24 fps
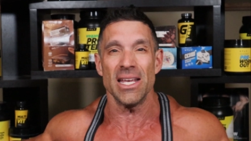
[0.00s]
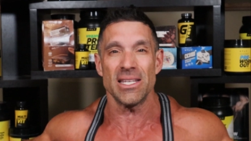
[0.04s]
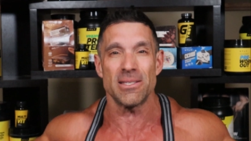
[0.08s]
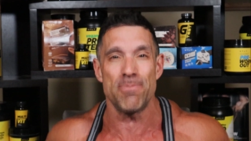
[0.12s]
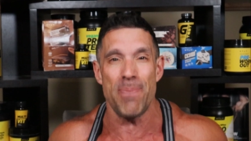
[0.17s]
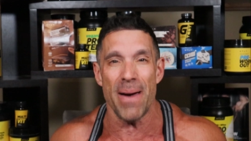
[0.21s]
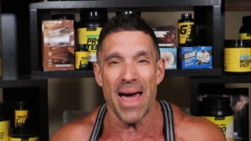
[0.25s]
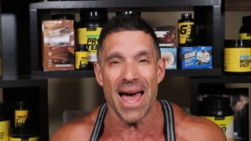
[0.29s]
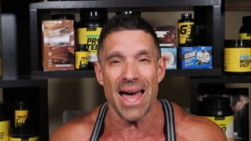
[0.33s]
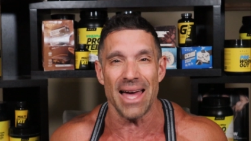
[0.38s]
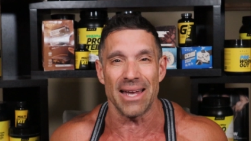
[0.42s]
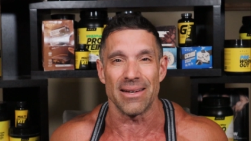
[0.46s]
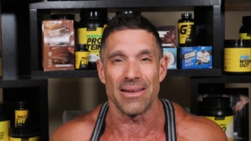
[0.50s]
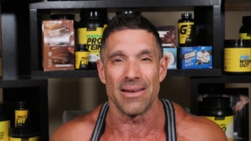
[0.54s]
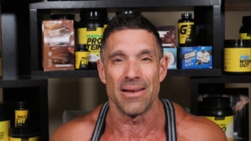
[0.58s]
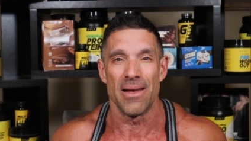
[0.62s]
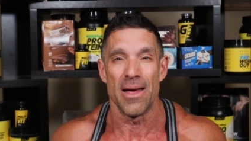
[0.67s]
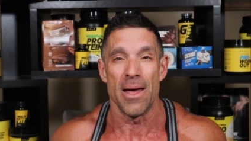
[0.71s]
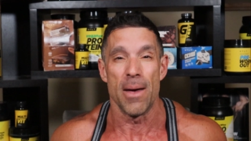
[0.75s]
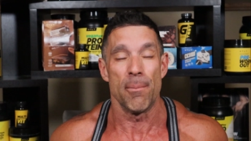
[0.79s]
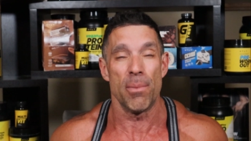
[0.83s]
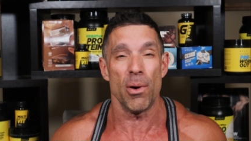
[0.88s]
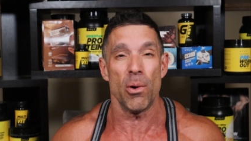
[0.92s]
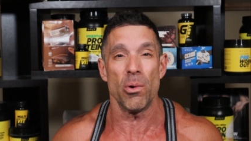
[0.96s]
it's bad.
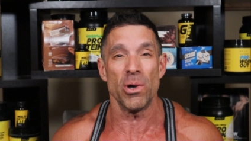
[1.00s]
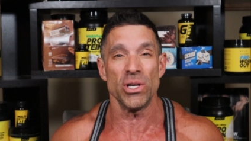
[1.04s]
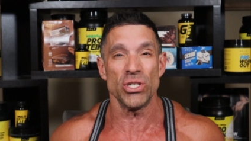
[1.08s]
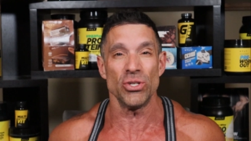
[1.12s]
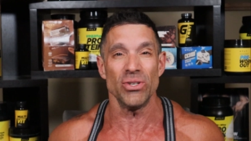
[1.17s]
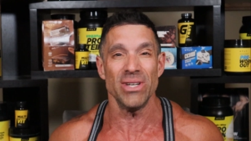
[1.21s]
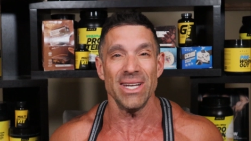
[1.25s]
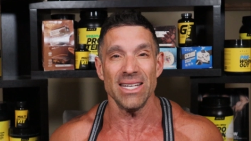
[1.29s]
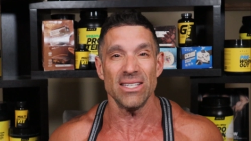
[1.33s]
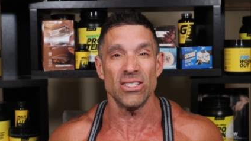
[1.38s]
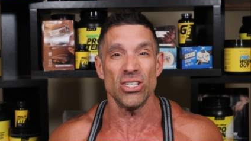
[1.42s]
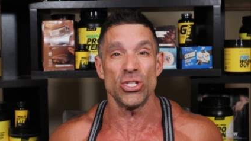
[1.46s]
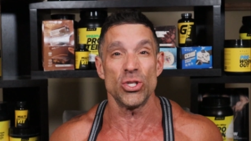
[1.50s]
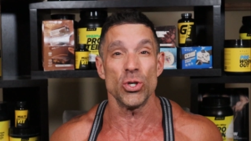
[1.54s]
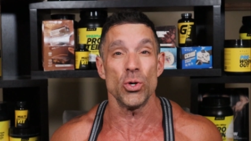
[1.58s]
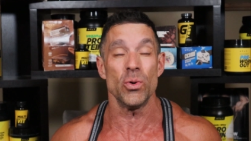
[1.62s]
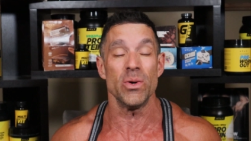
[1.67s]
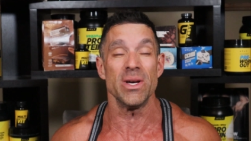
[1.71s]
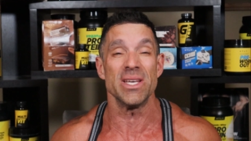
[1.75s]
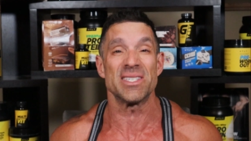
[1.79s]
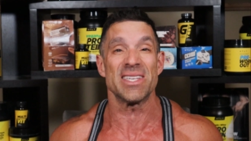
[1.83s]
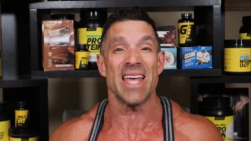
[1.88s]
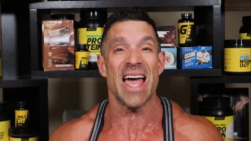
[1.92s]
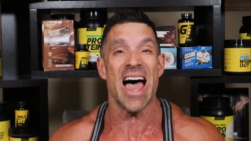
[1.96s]
But what you need to
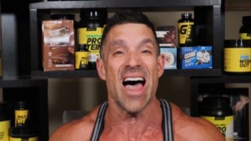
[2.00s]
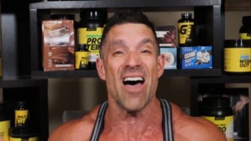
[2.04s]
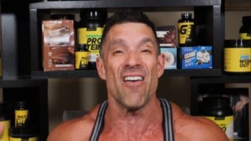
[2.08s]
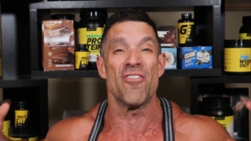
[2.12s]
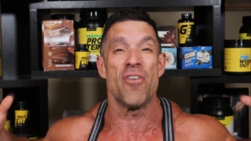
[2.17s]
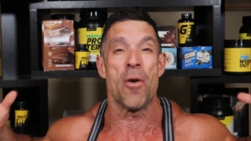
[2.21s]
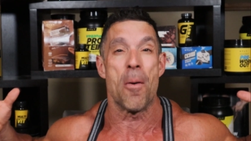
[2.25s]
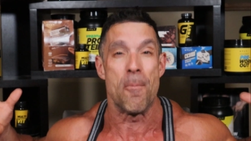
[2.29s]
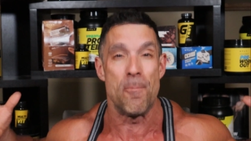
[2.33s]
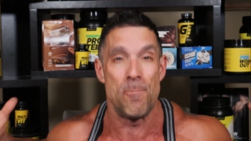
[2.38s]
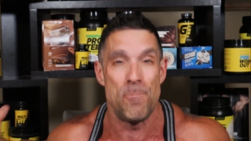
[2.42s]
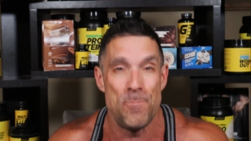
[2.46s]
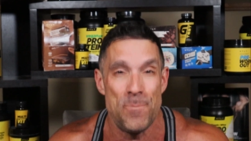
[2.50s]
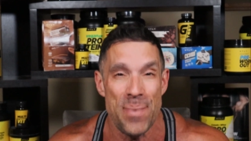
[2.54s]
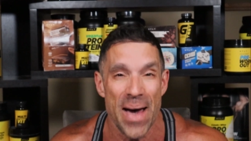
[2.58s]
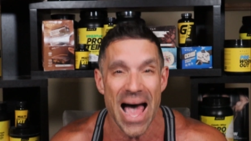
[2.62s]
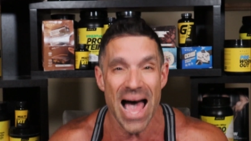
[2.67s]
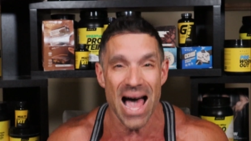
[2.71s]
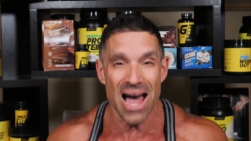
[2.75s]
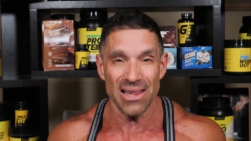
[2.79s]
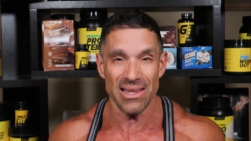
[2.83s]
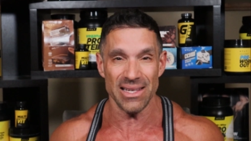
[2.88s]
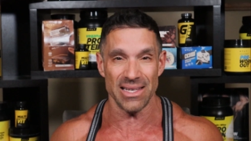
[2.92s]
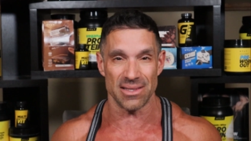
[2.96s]
do is have
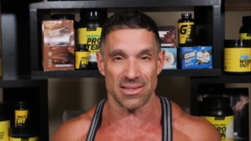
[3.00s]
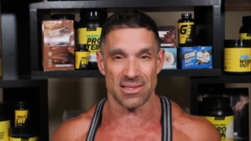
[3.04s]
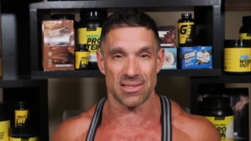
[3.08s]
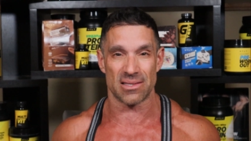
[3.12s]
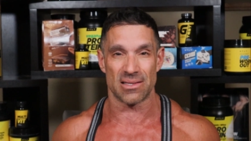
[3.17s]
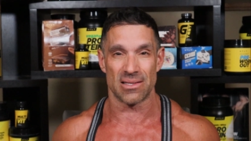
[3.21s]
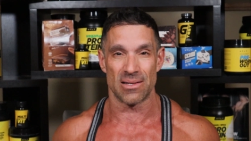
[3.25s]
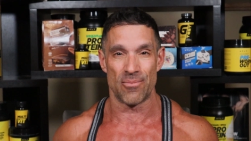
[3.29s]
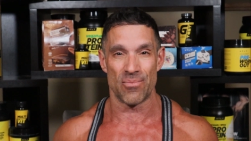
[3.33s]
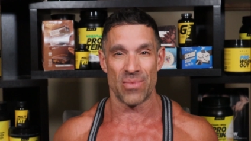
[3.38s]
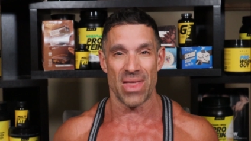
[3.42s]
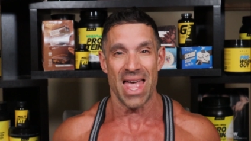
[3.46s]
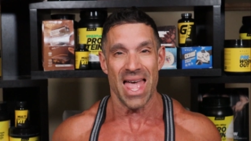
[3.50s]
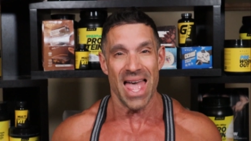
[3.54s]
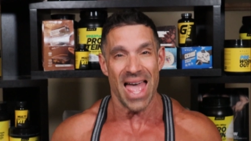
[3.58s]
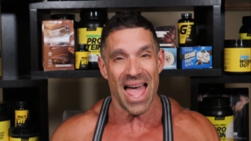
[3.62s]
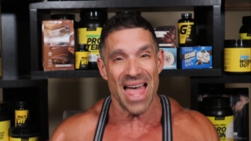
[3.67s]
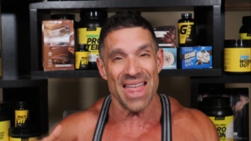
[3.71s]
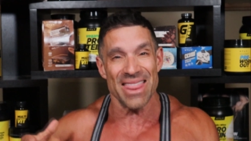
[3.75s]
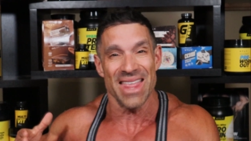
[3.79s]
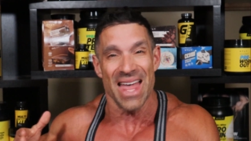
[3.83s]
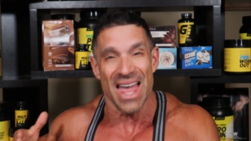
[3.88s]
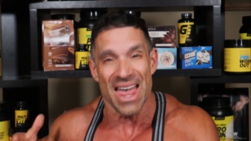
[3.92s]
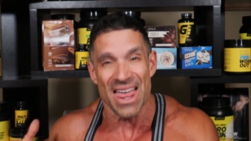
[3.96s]
balance.
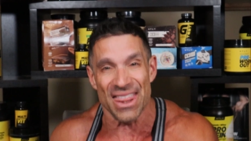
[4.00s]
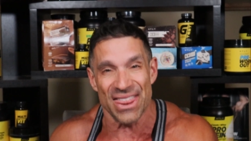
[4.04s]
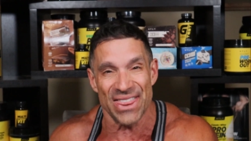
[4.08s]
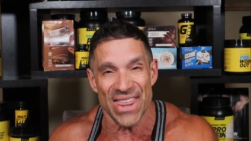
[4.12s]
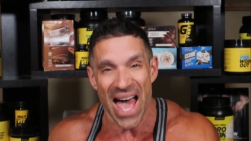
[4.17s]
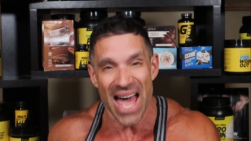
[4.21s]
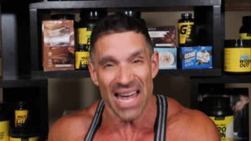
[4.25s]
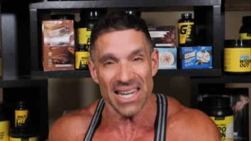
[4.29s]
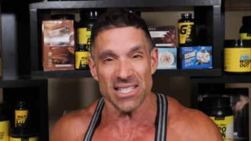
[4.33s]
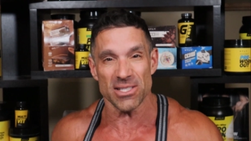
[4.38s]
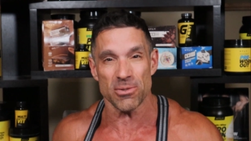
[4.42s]
And that